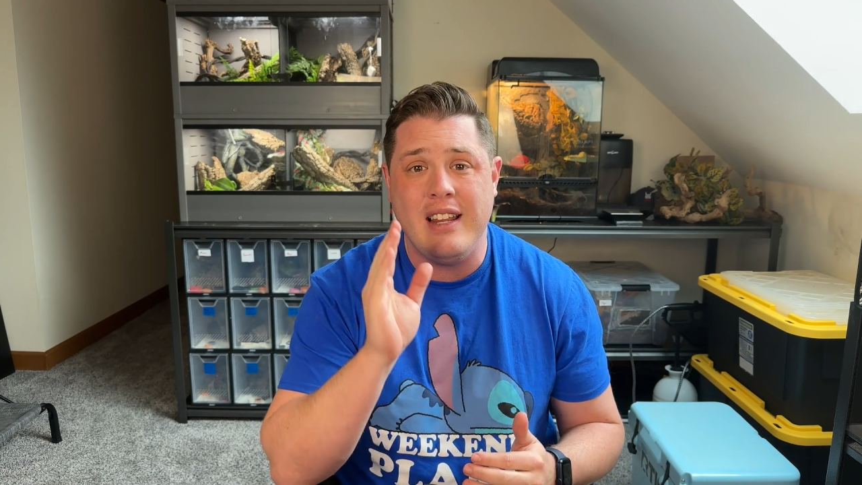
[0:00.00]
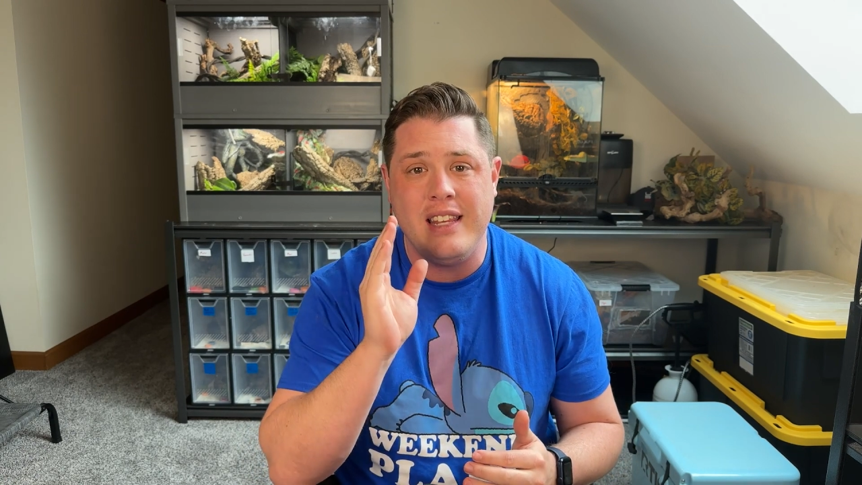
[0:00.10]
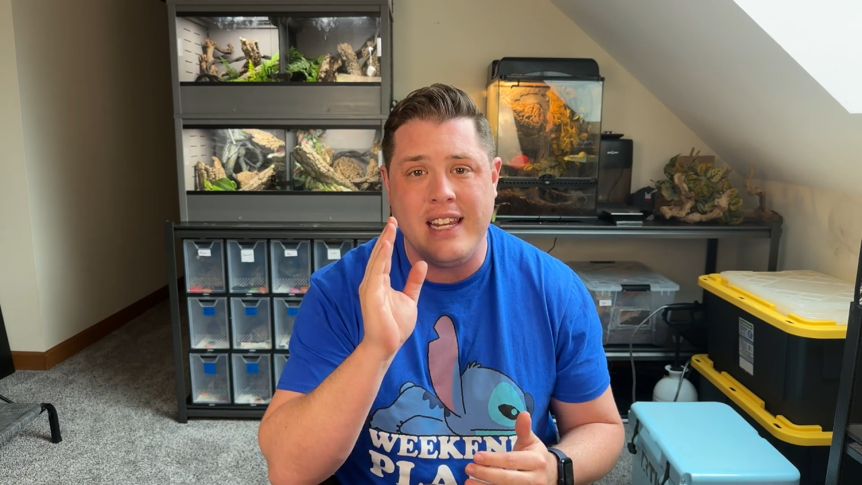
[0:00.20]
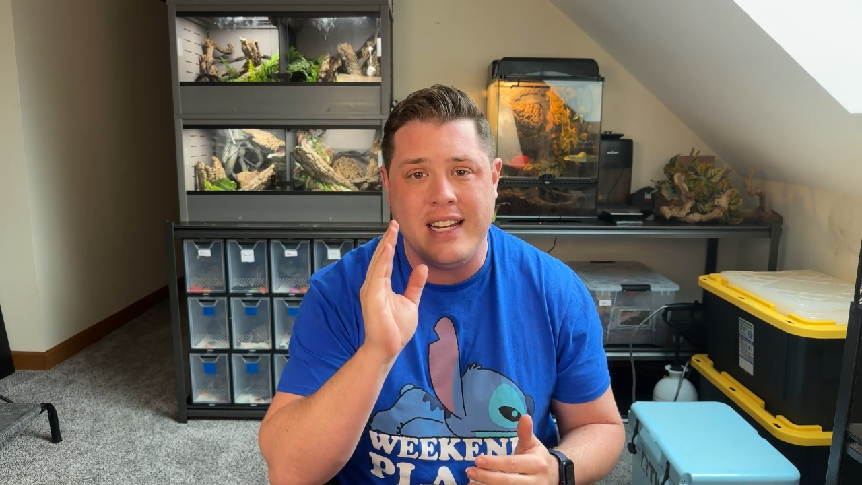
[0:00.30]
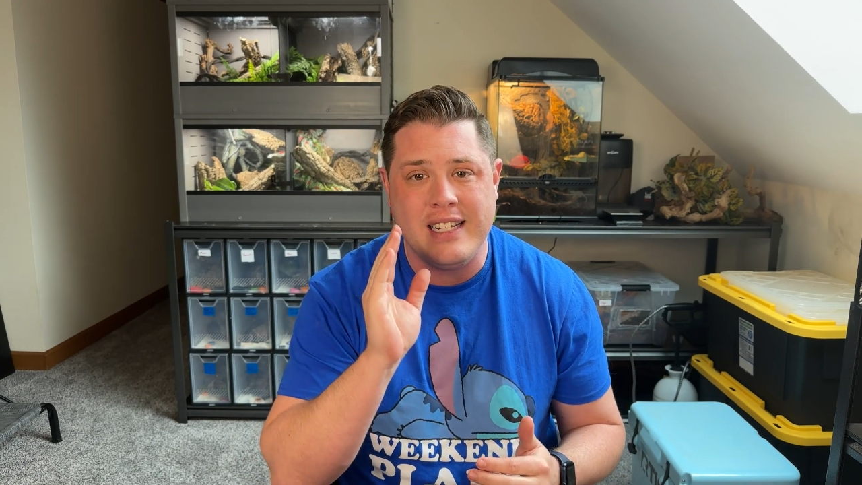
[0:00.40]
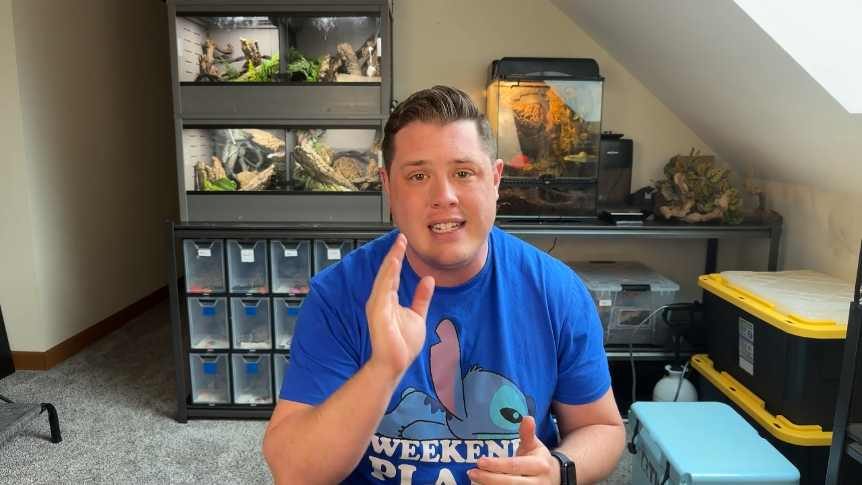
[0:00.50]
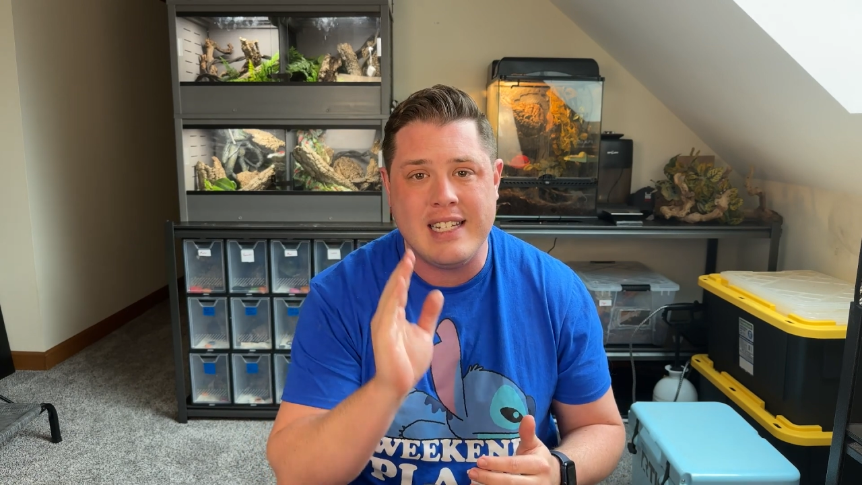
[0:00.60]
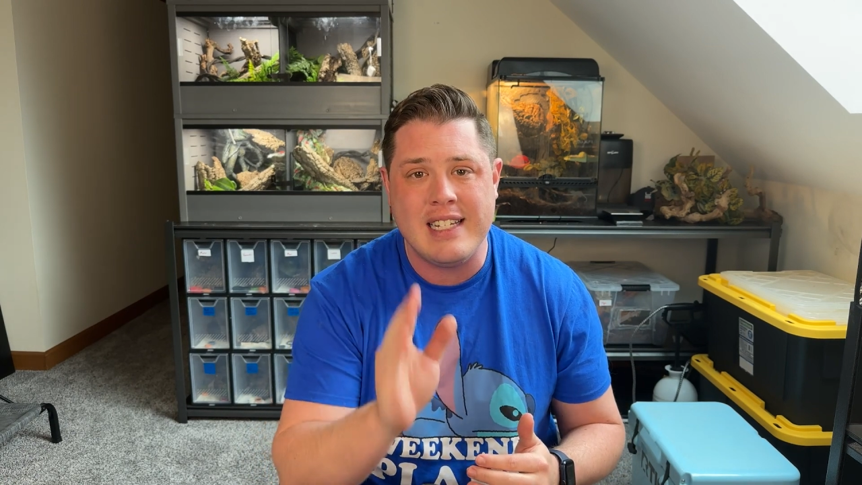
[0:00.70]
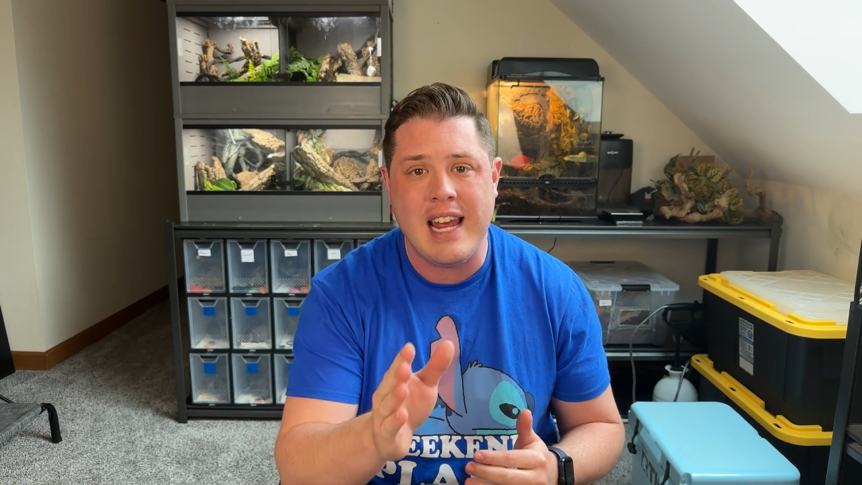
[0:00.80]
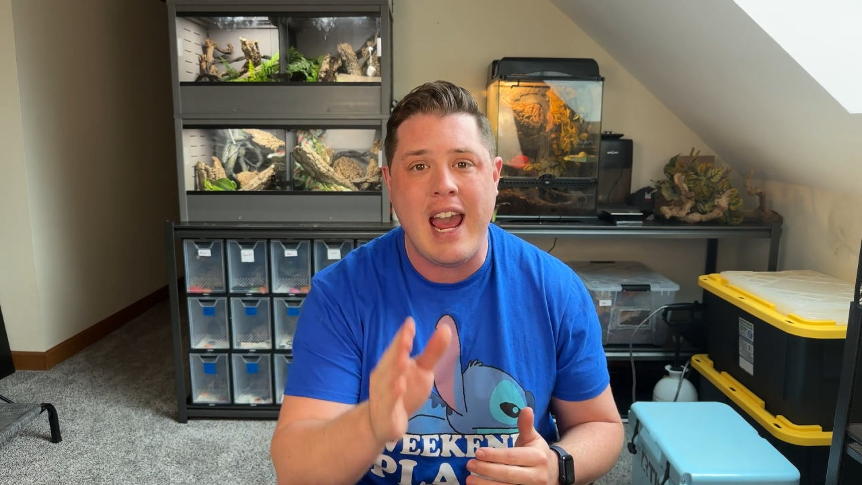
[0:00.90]
the
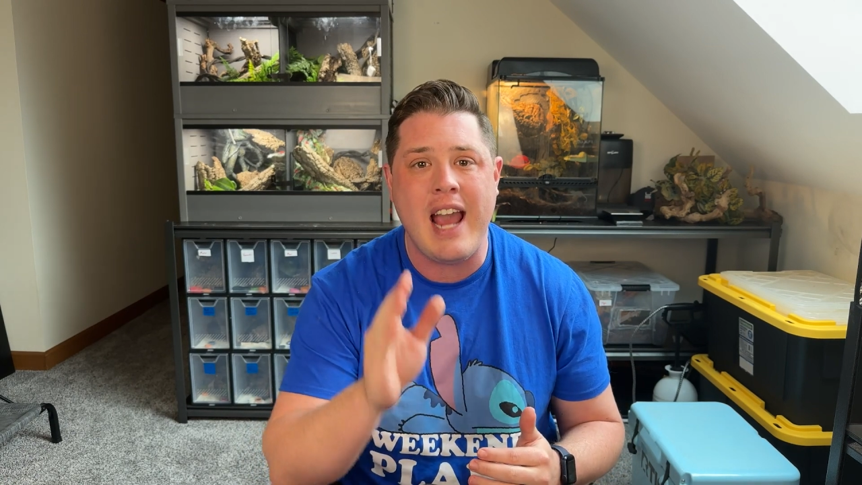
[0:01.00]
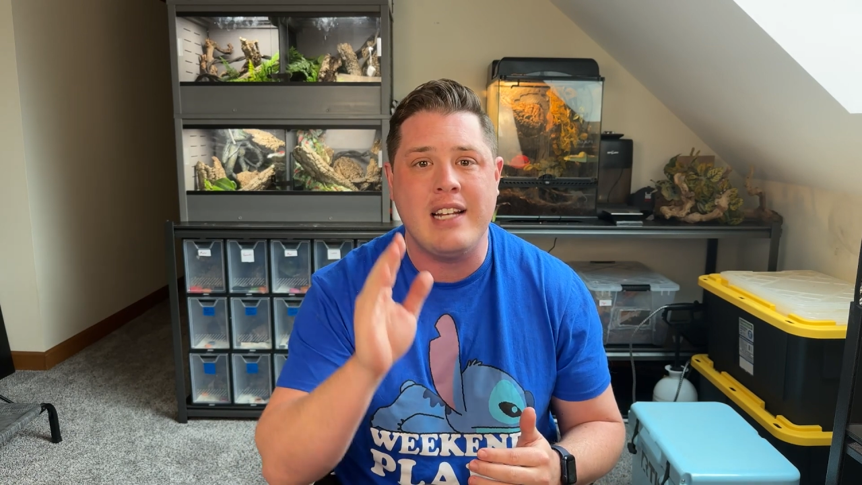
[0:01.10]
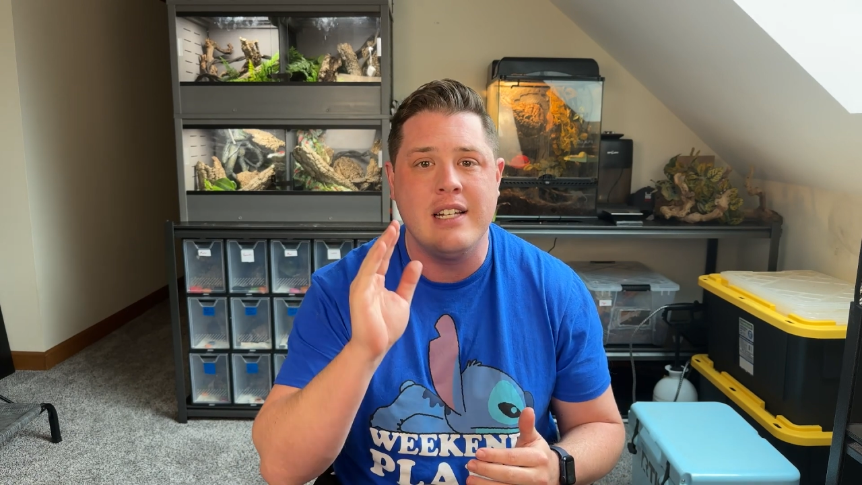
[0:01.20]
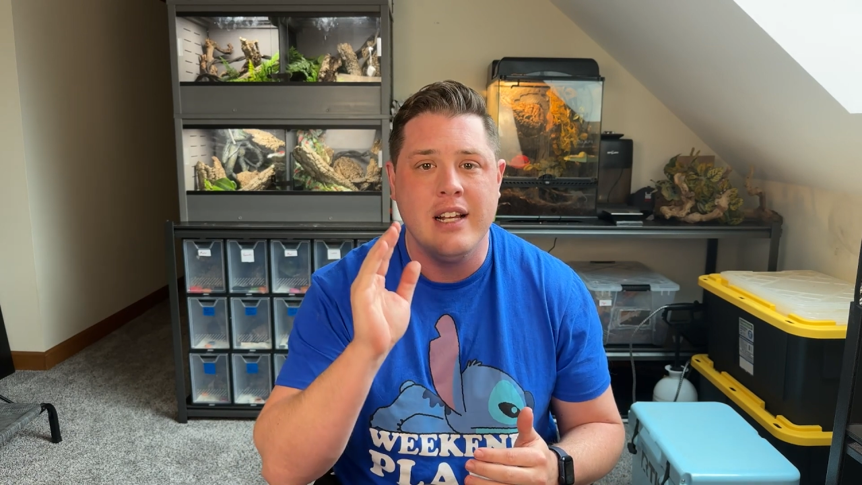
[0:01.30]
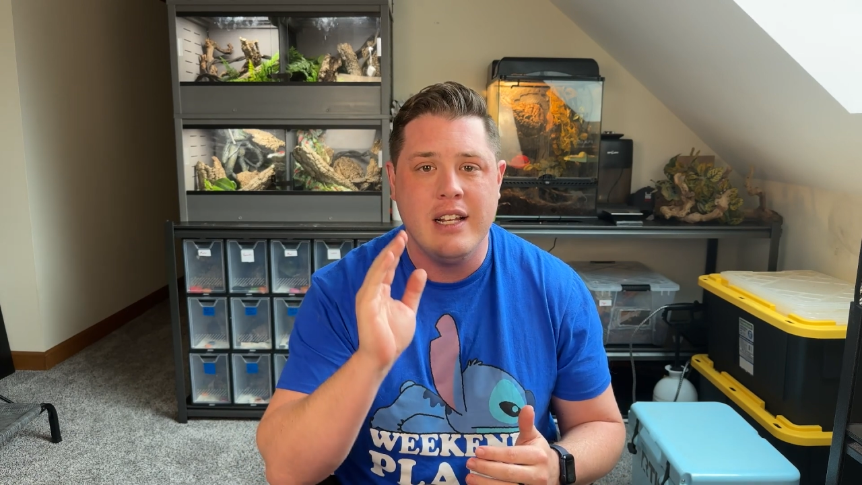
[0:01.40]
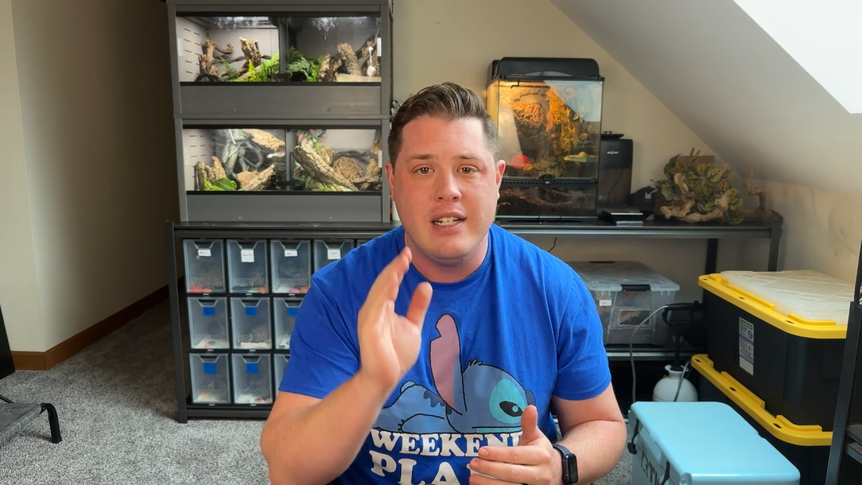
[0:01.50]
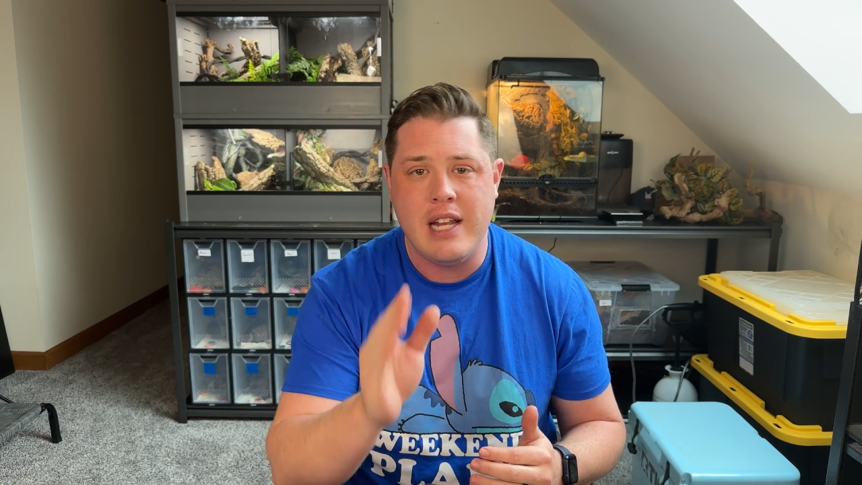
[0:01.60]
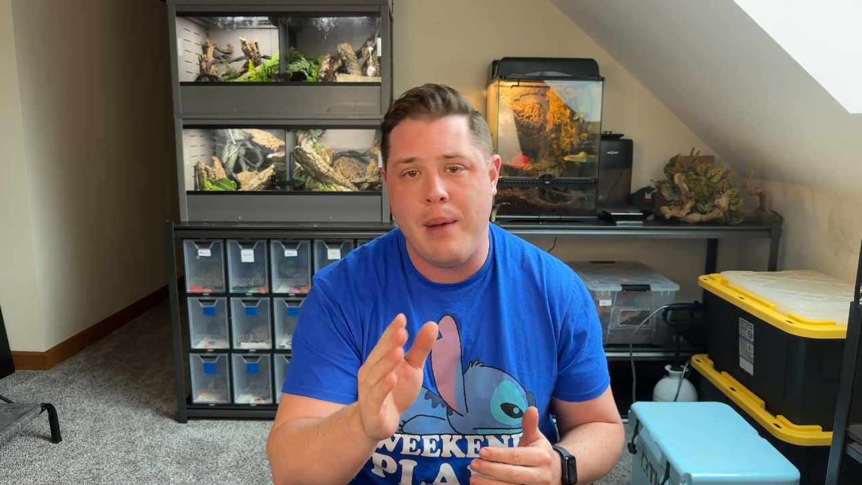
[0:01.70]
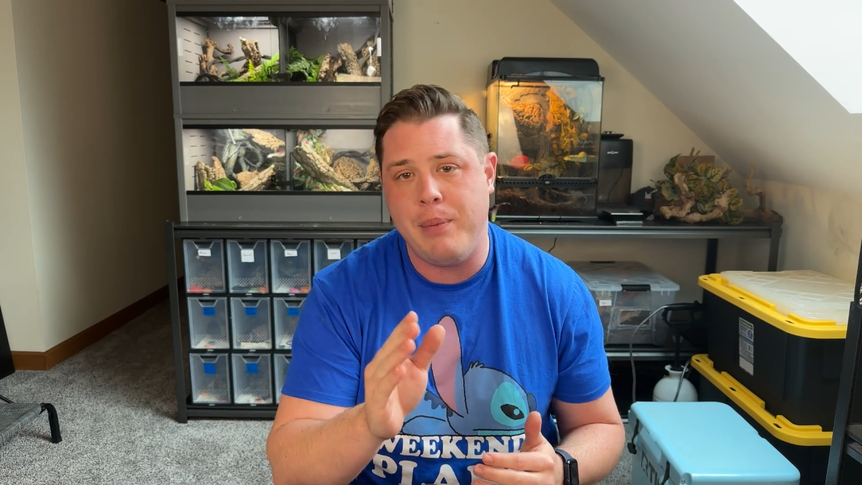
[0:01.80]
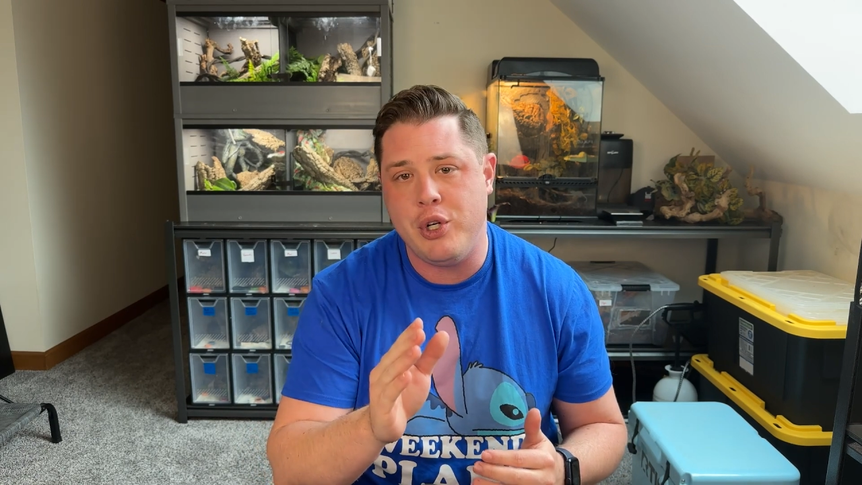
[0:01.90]
exact
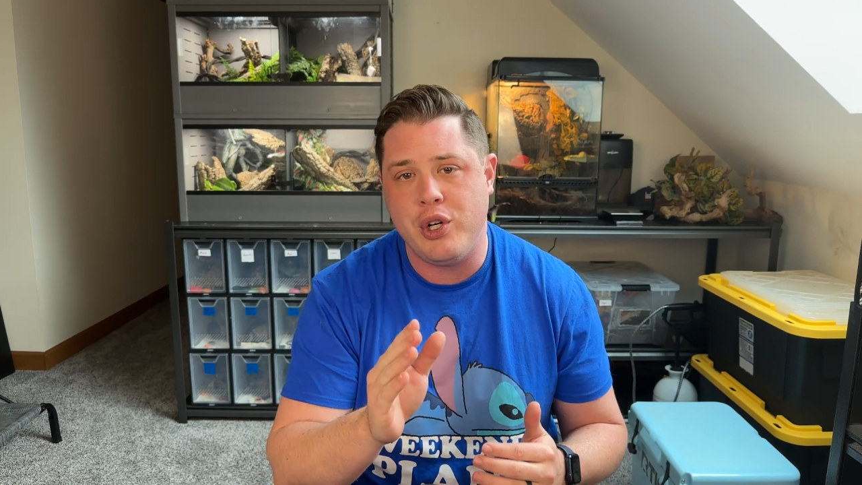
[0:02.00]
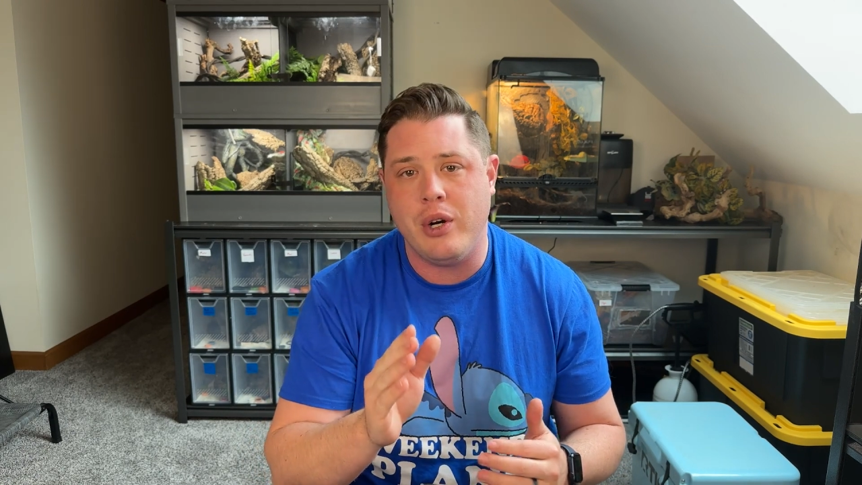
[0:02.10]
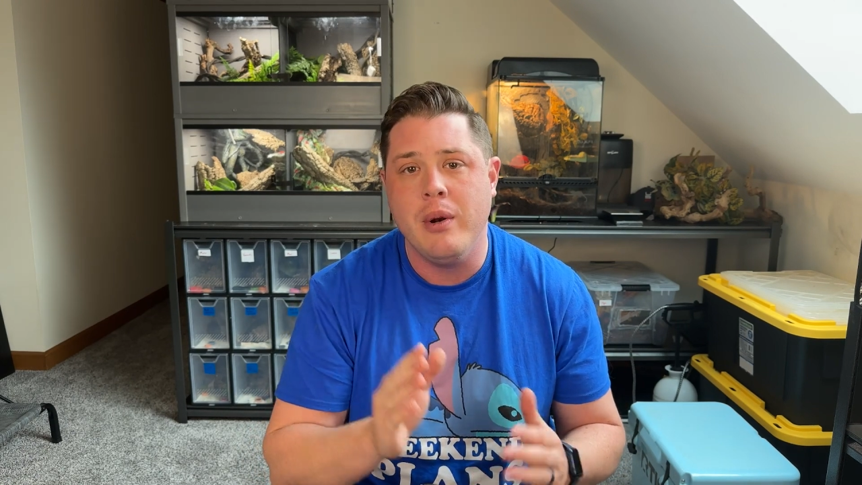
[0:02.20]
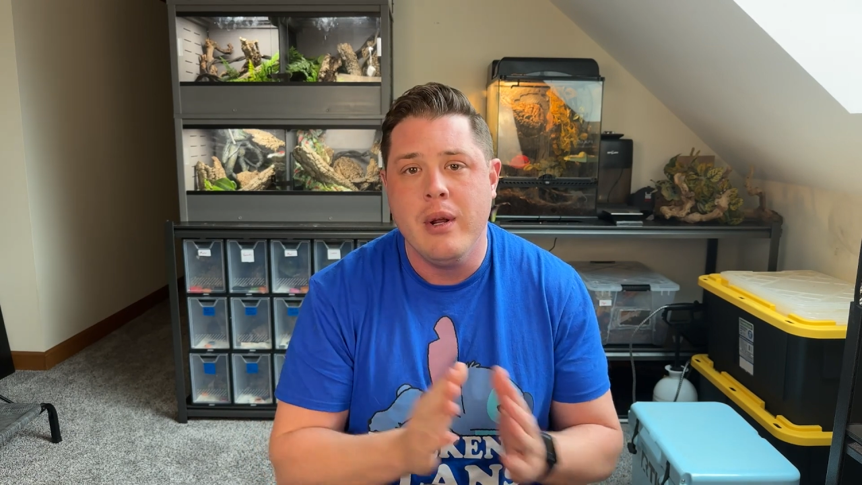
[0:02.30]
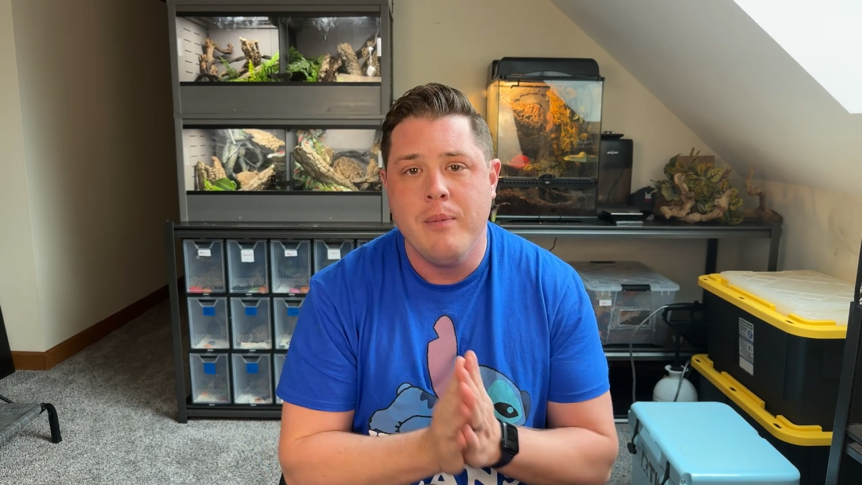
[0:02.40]
temperature.